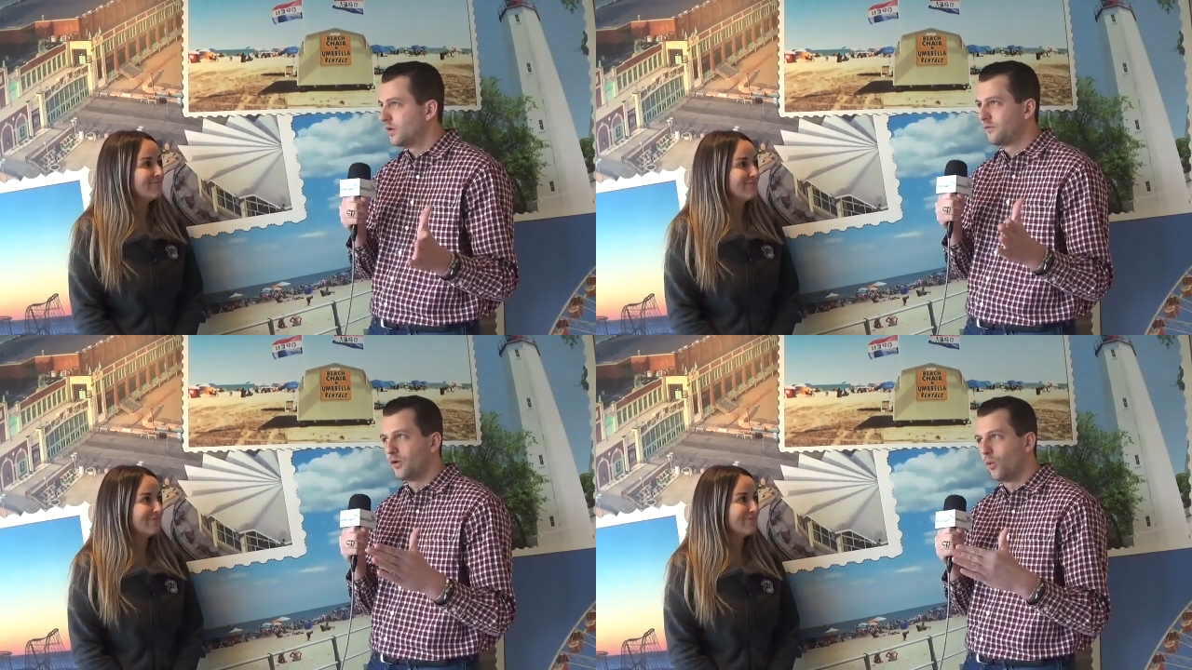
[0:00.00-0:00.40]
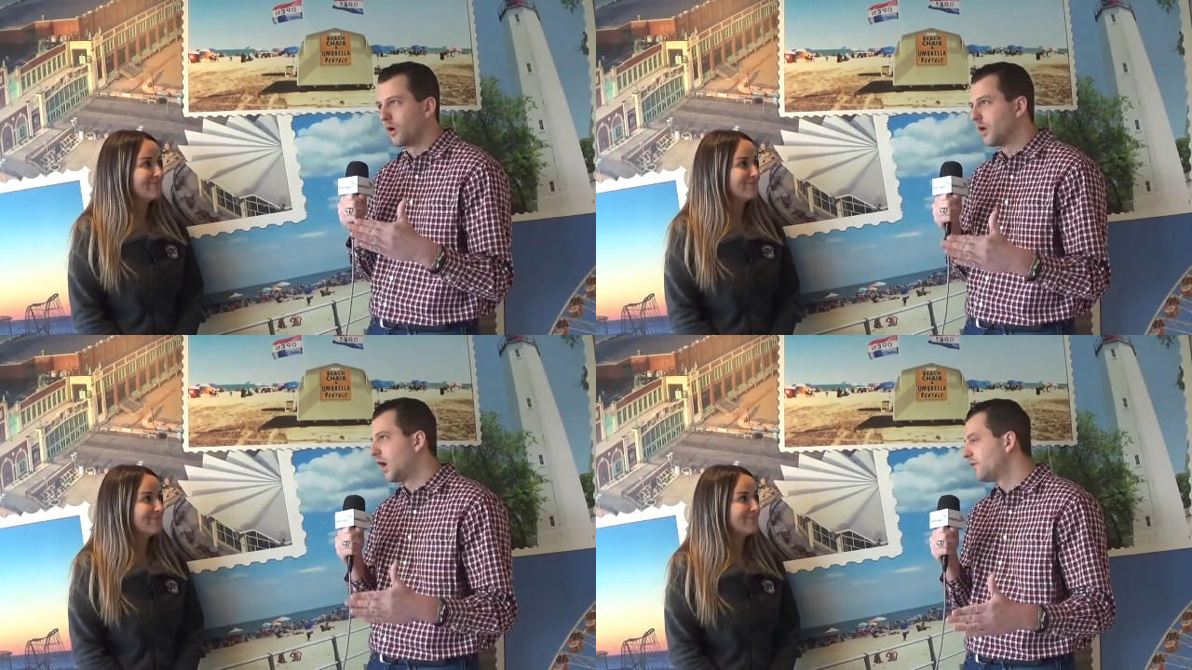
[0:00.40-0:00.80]
Speaker 1: if you're
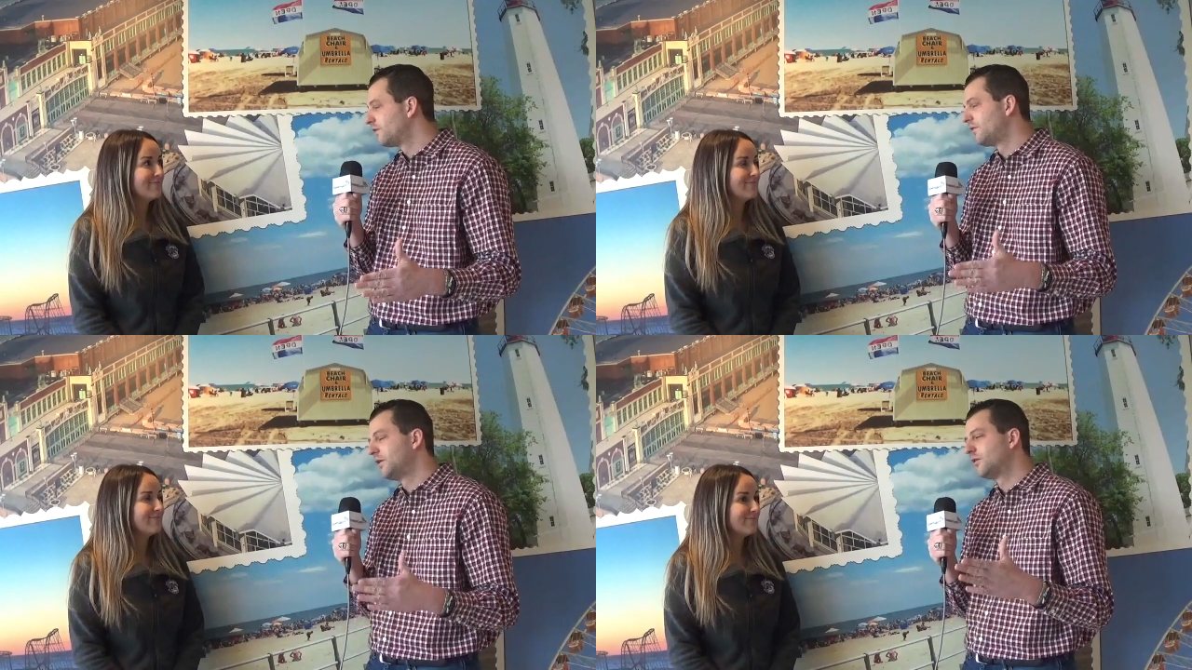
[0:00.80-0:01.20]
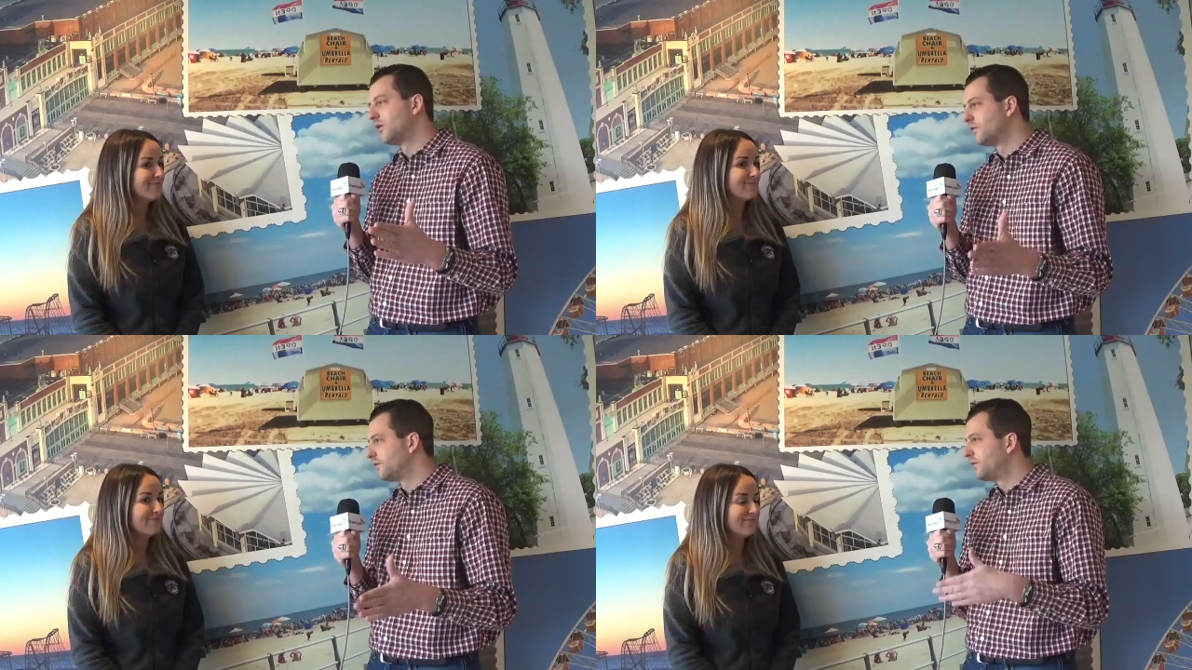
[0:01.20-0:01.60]
working on the field,
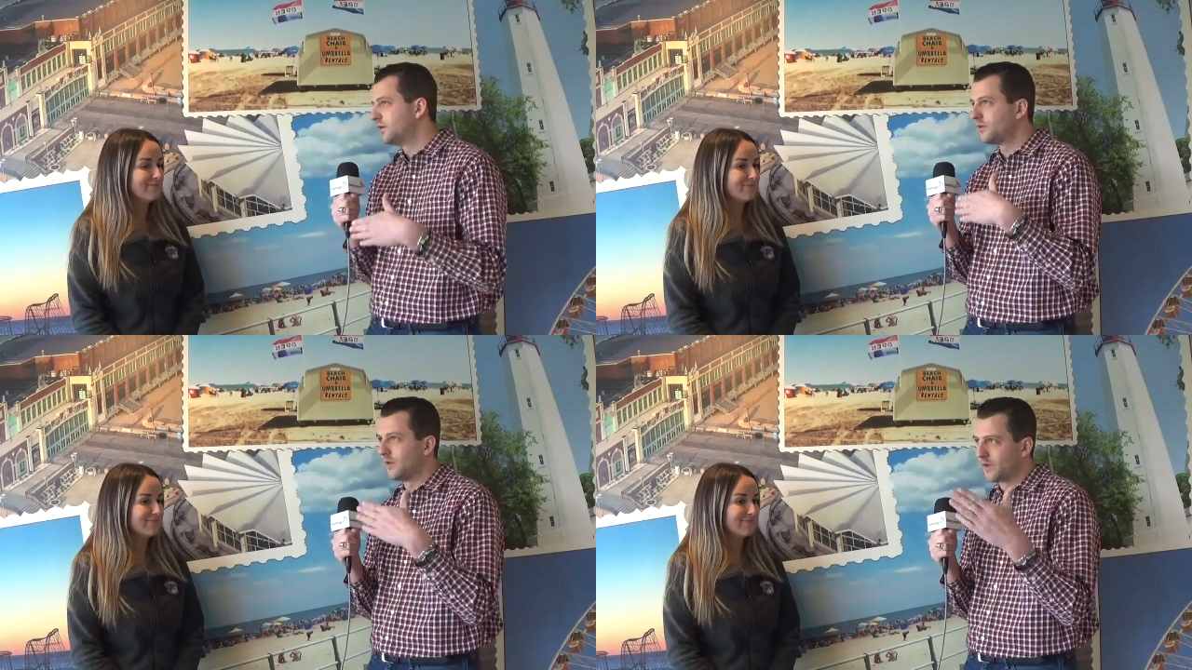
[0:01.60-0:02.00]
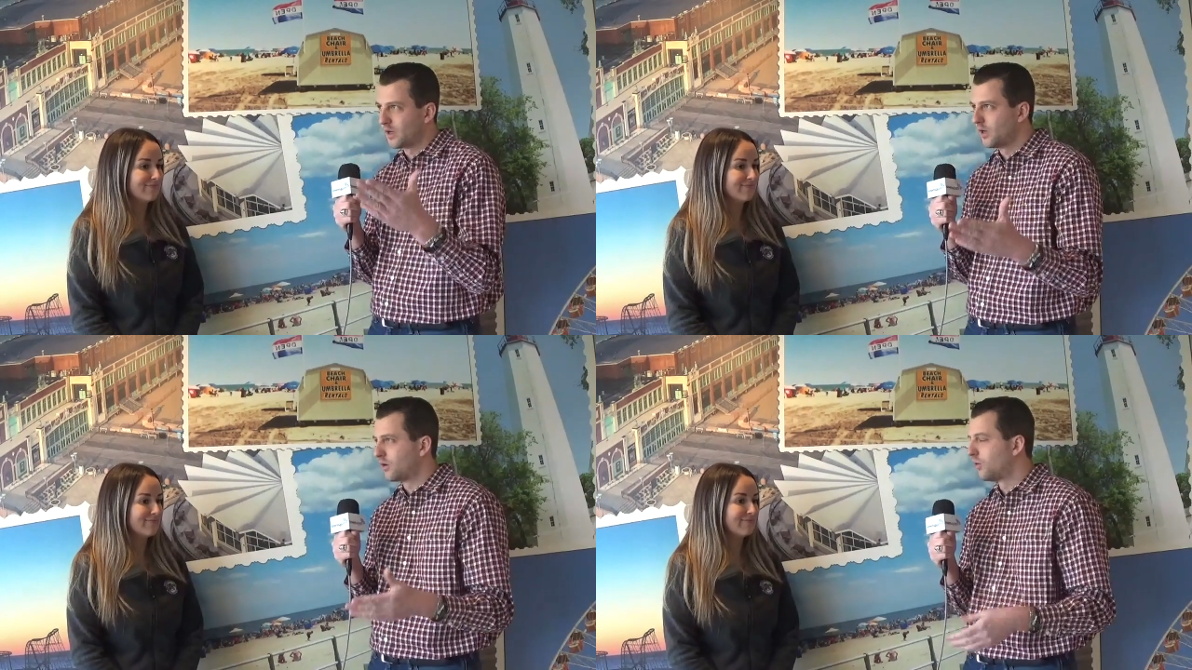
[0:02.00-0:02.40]
off the field, on the
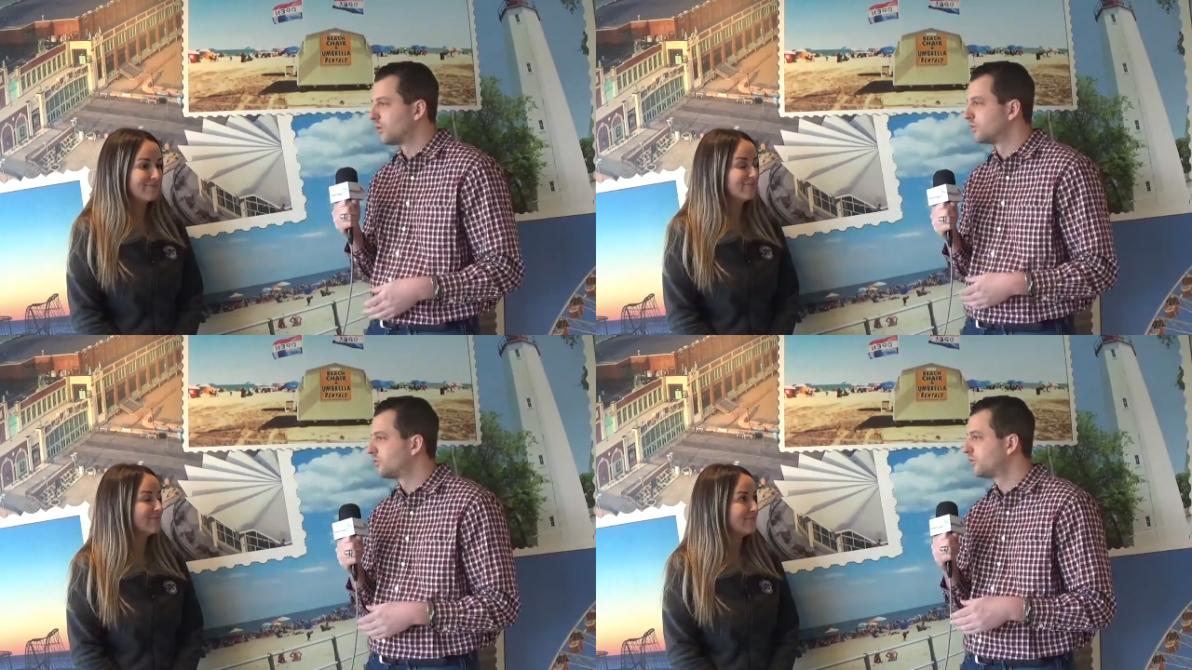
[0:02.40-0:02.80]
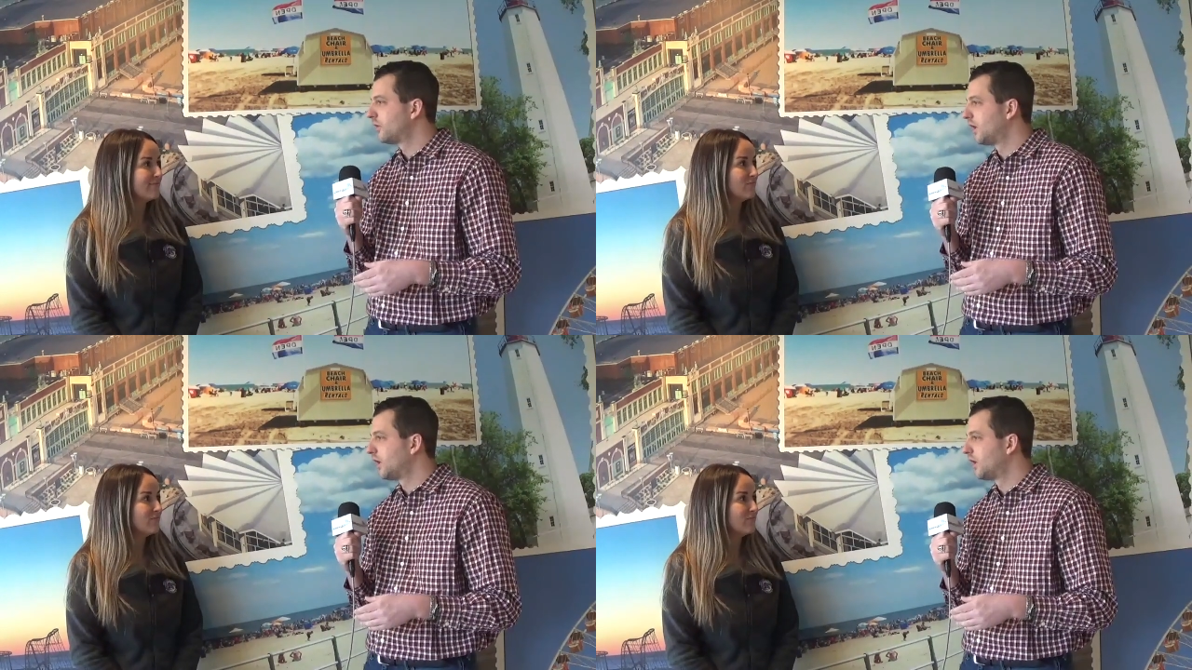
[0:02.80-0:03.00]
concourse,